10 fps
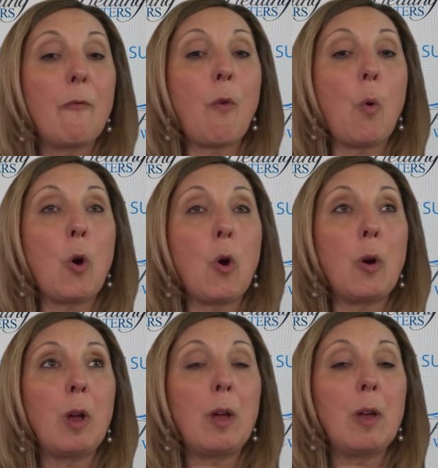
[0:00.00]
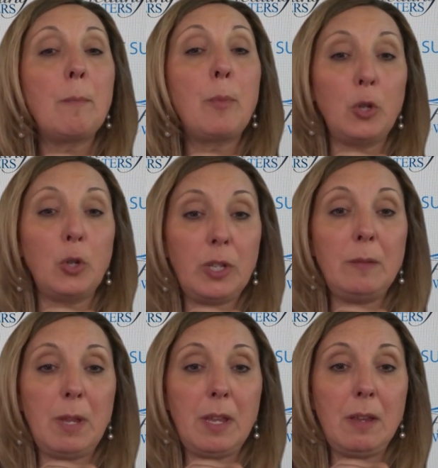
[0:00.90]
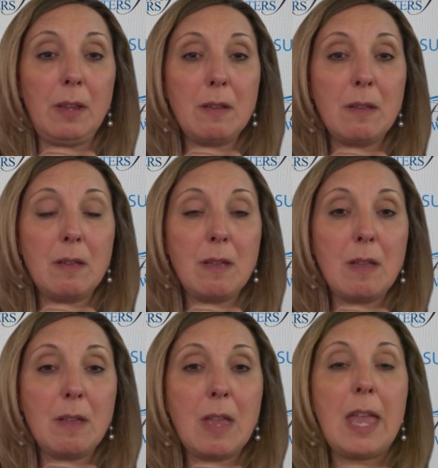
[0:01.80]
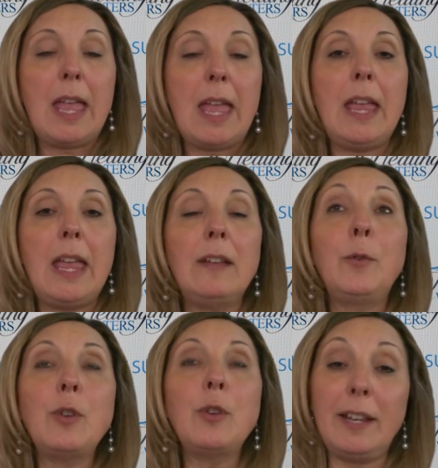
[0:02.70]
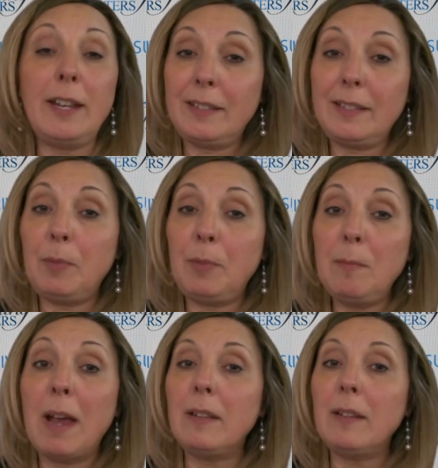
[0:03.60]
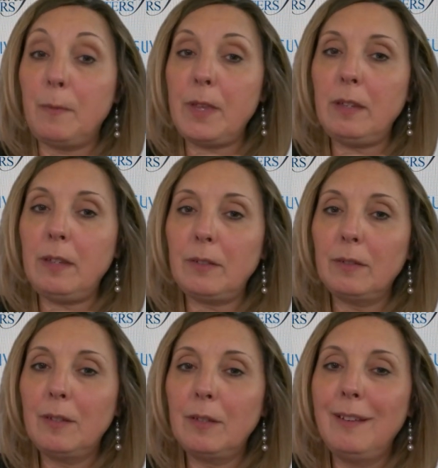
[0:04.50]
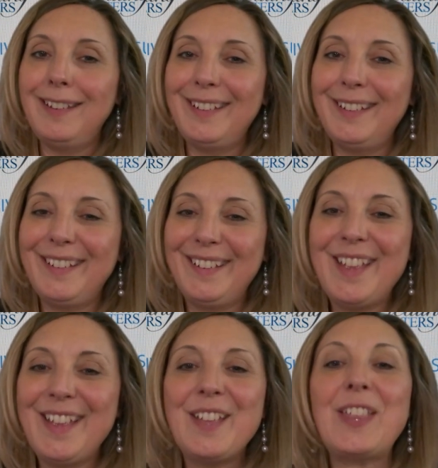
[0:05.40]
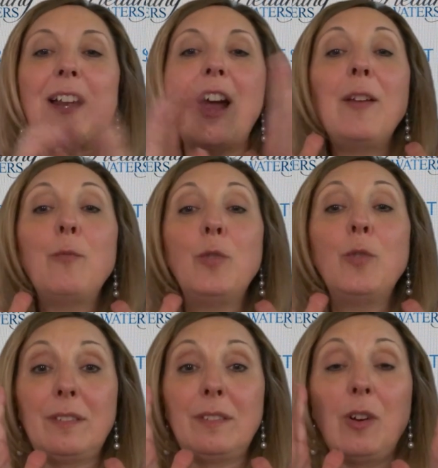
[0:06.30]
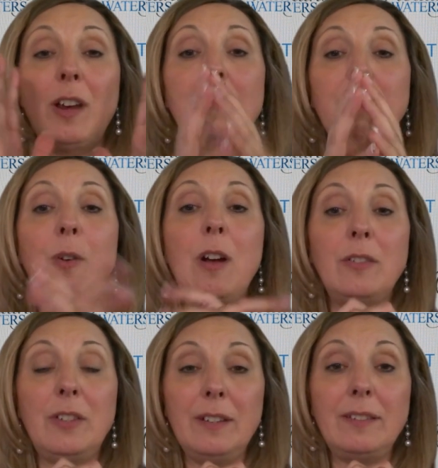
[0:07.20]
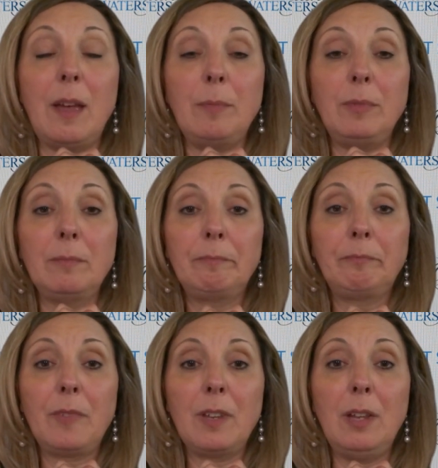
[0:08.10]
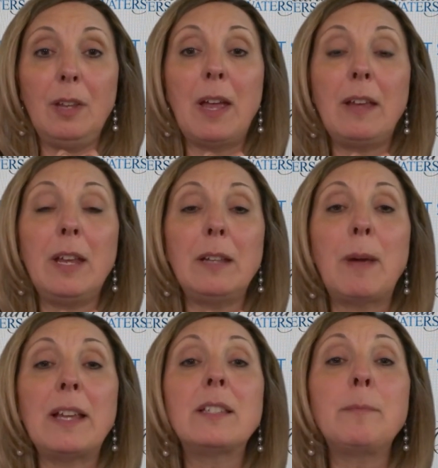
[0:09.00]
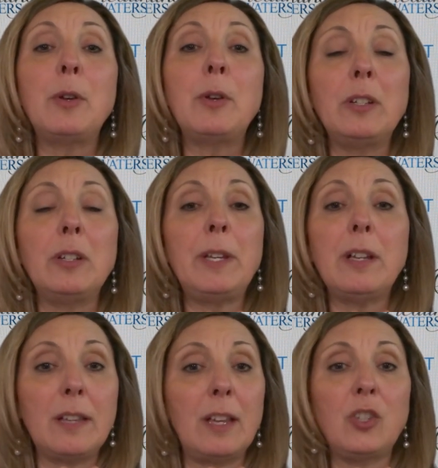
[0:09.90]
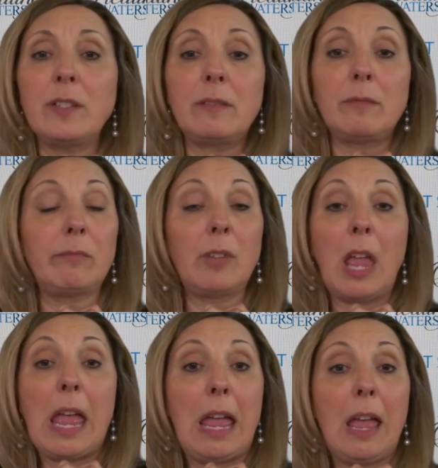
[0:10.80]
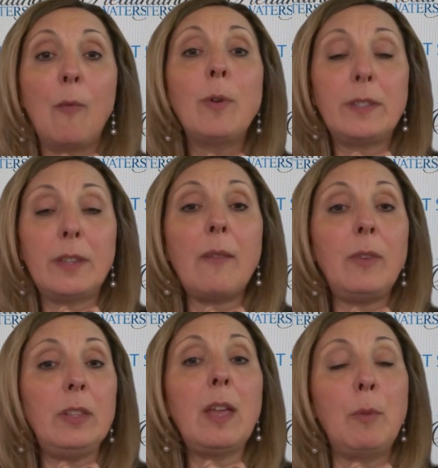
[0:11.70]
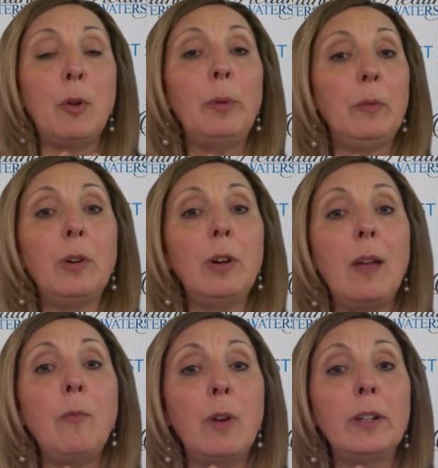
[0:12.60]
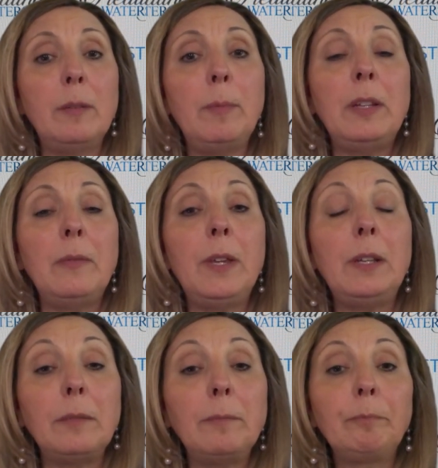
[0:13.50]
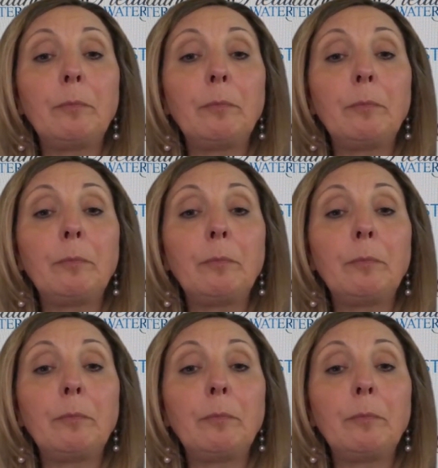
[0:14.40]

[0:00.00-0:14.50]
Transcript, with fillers: for pushing me and for not accepting my defeat that I was trying so hard to accept in my in my spirit because I just was having that moment where I wanted to be defeated.